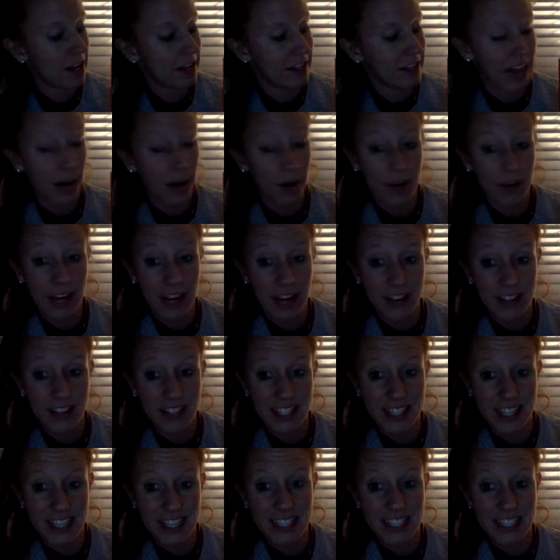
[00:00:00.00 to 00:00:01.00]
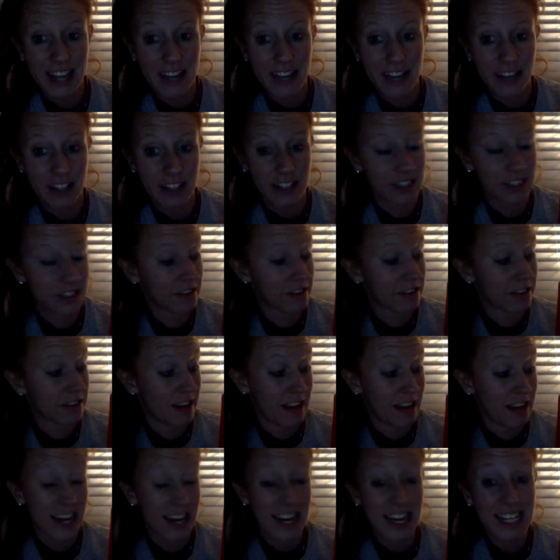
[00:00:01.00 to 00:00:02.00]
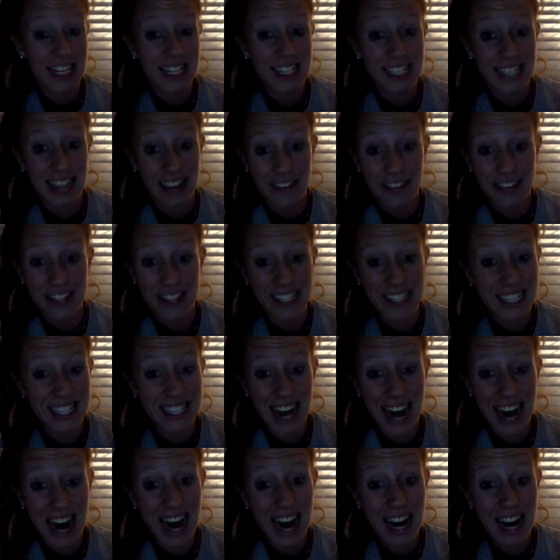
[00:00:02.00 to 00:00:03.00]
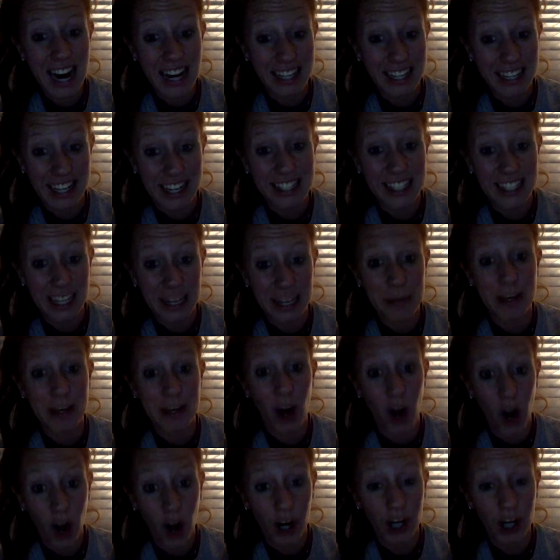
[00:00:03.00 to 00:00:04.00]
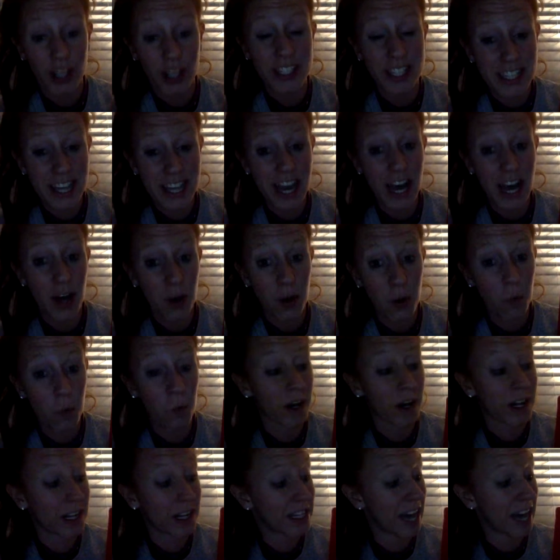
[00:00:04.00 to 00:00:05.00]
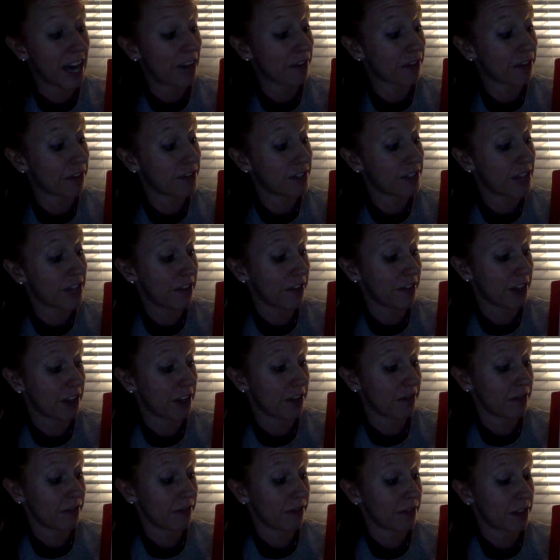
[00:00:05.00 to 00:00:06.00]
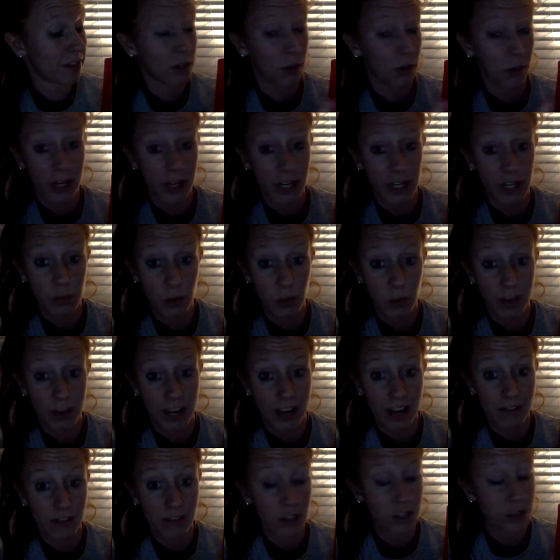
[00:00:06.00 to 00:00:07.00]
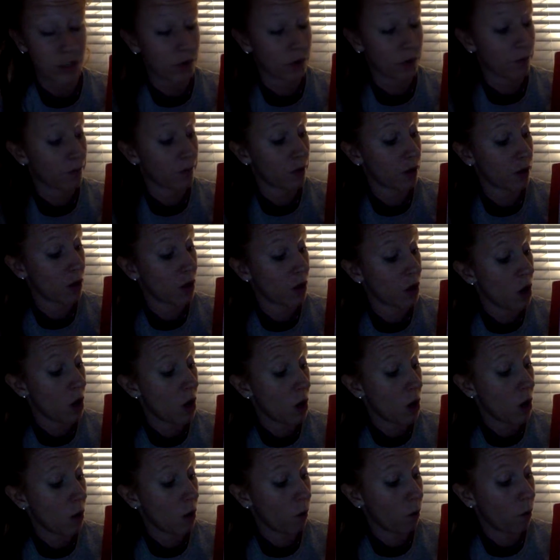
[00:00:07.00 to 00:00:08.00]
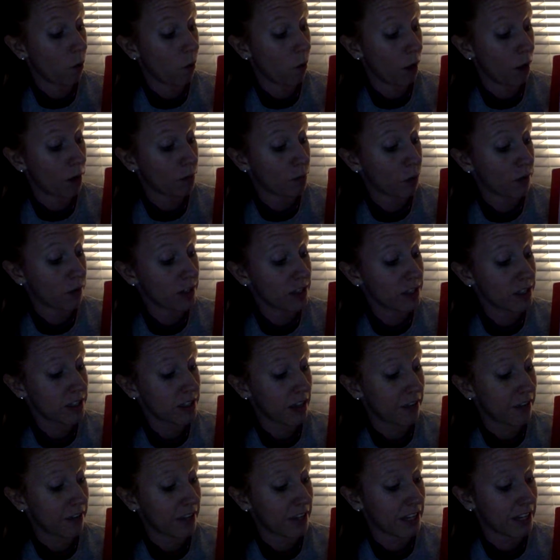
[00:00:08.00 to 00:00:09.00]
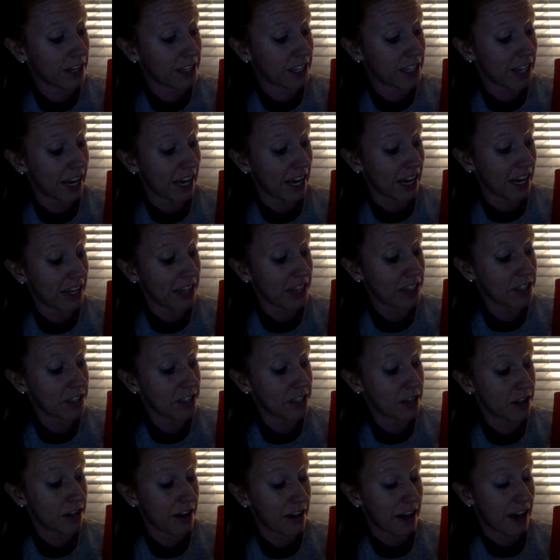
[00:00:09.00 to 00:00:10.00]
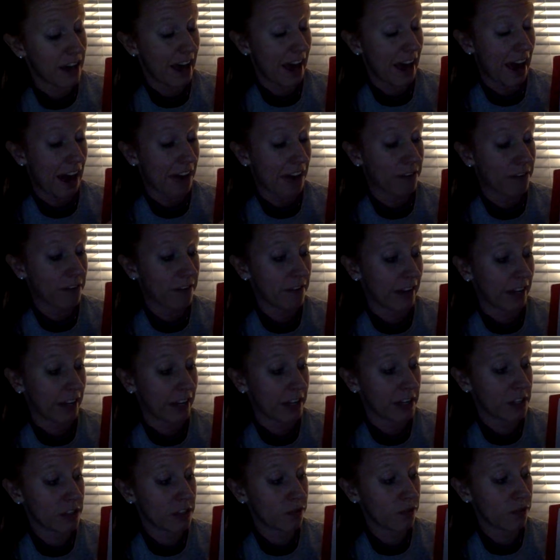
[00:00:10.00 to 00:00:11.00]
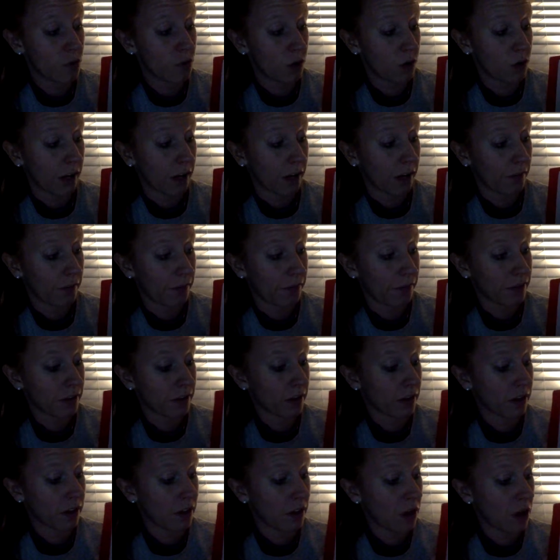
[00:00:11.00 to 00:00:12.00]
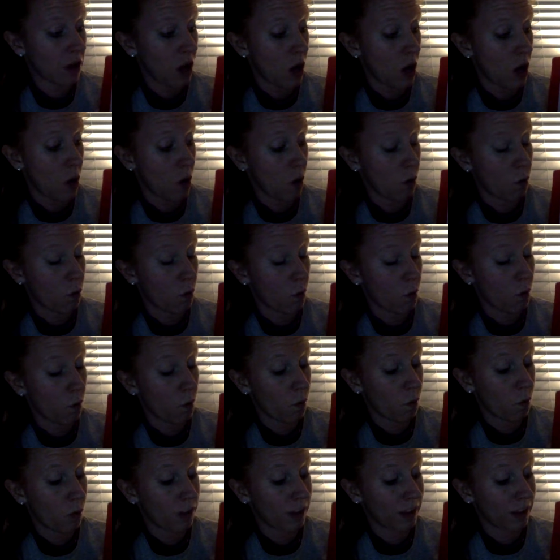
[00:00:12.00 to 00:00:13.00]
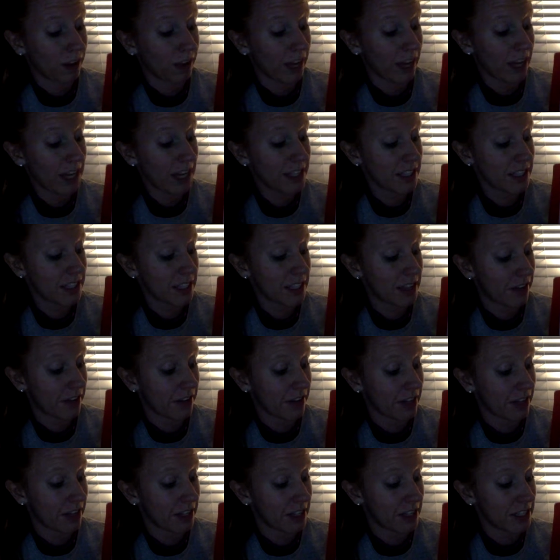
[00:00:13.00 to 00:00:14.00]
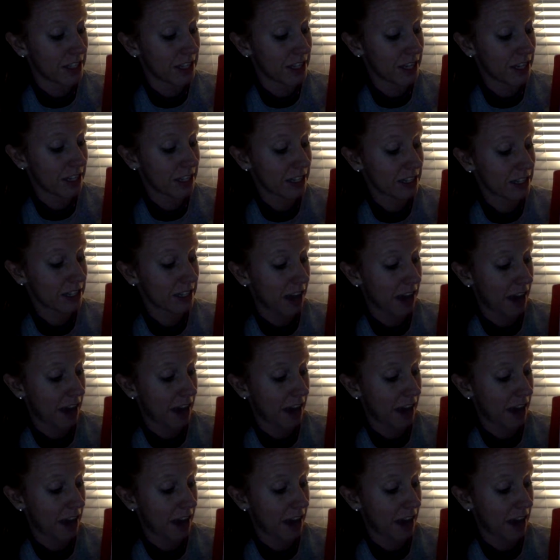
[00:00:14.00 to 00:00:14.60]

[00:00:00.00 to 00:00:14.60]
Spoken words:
Now we have 6/7. Sevenths is odd. It's going to be hard to tell what is half of 7. So here's what we have to do. 1 more than 7 is 8. Half of 8 is 4. 1 less than 7 is 6.